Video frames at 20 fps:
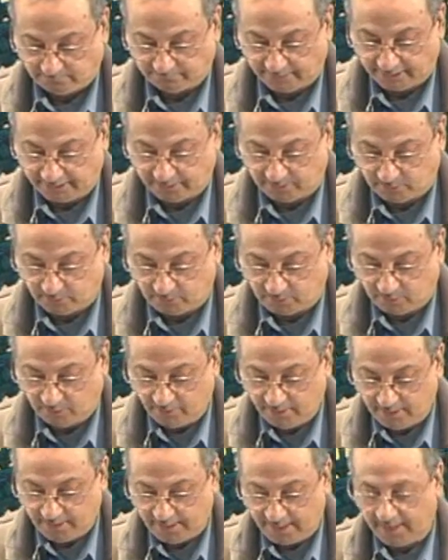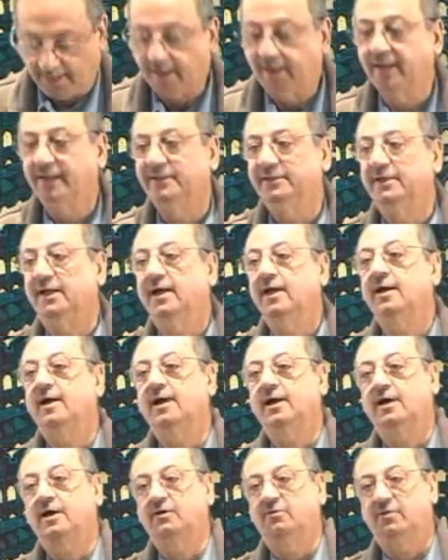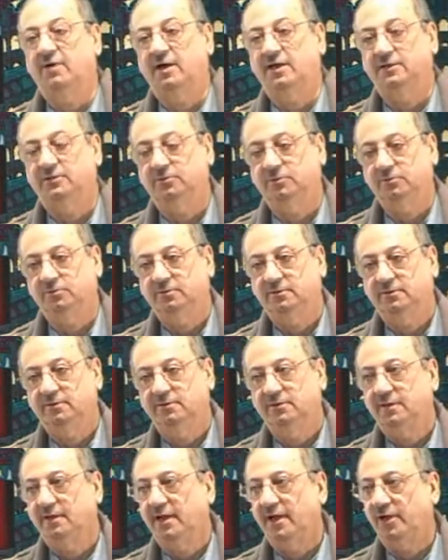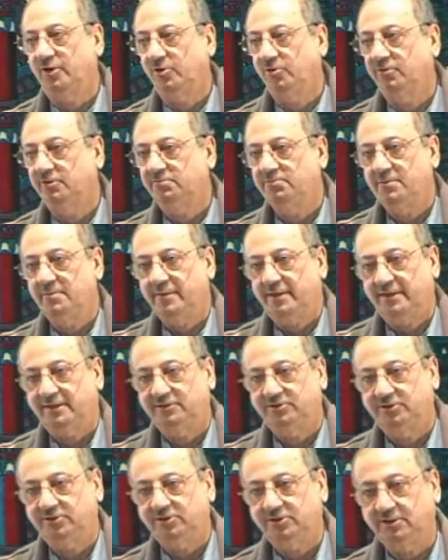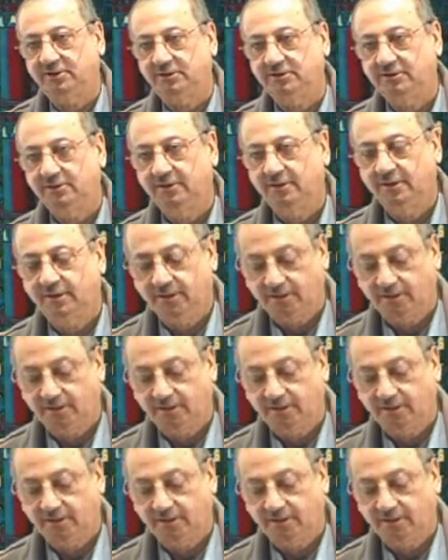baytukunna ya akhawatu. Are you with me, brothers and sisters?